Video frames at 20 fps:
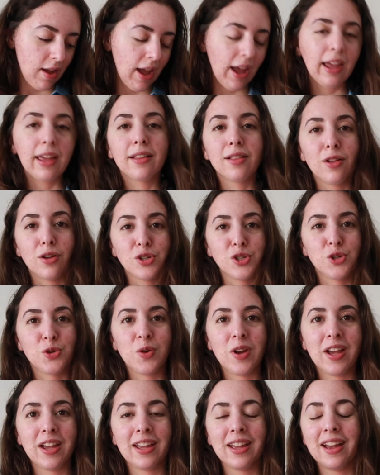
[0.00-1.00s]
and
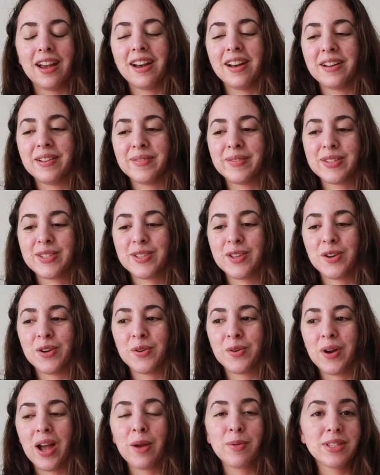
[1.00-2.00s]
lingerie.
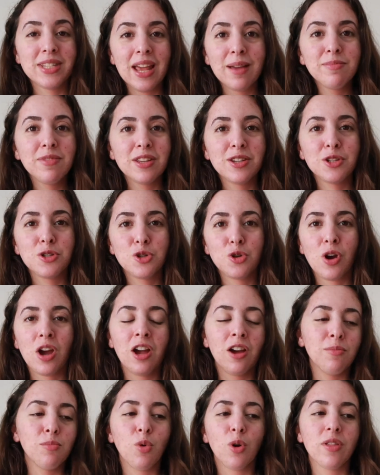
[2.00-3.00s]
So I was tempted to try
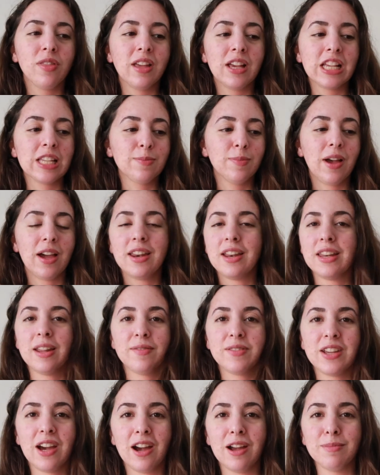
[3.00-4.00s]
on more things, but I didn't
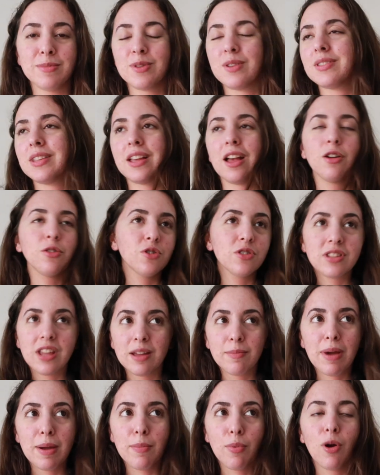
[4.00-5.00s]
have time, so it's like, I'll just
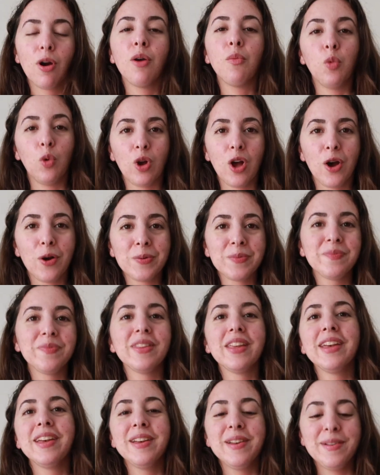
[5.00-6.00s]
get my bra and we'll go.
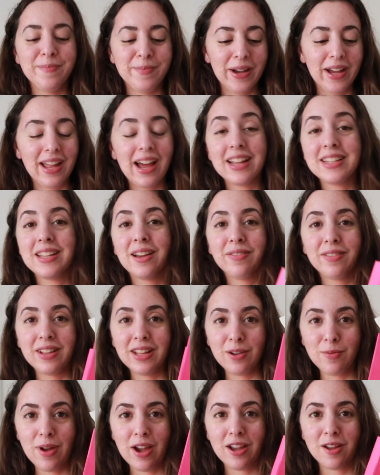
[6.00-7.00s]
But I
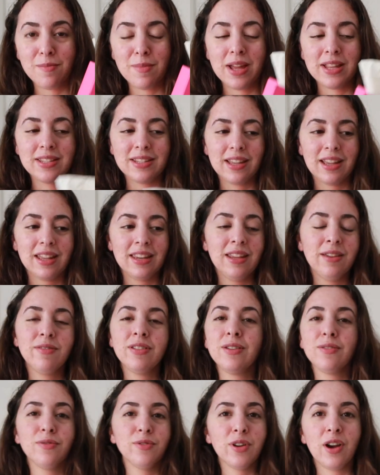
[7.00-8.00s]
definitely recommend it. And even
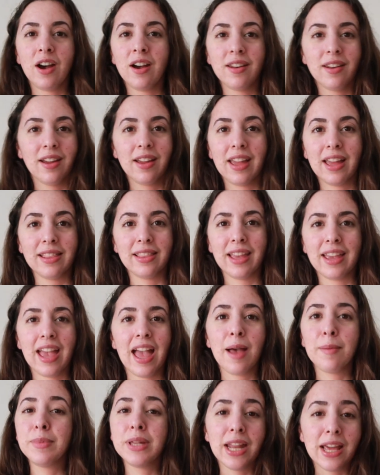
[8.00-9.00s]
if not, again, like
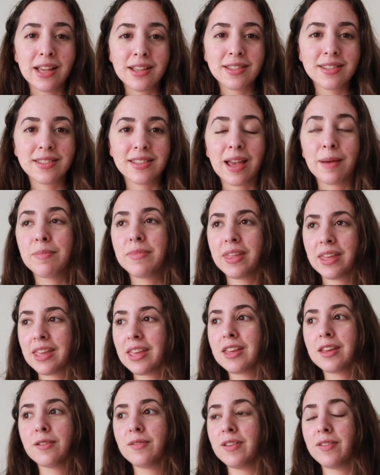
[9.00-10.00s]
M&S, I'm
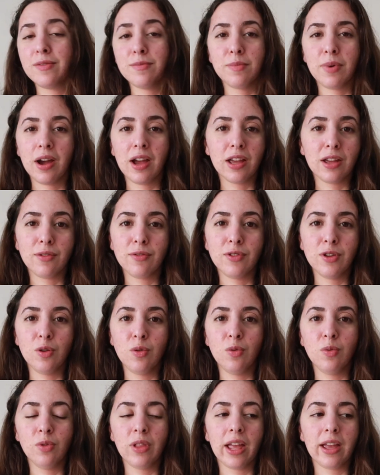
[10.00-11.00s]
thinking of even buying a
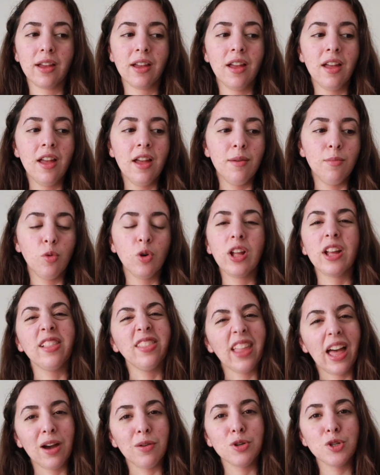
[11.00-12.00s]
few like more like
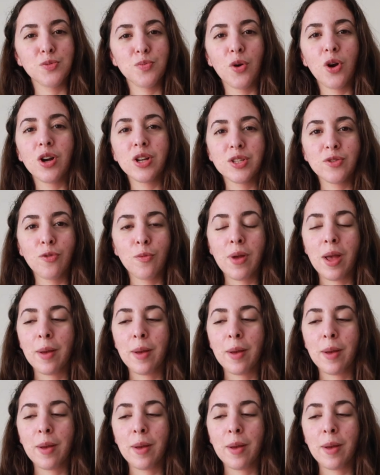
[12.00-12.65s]
lounge bras from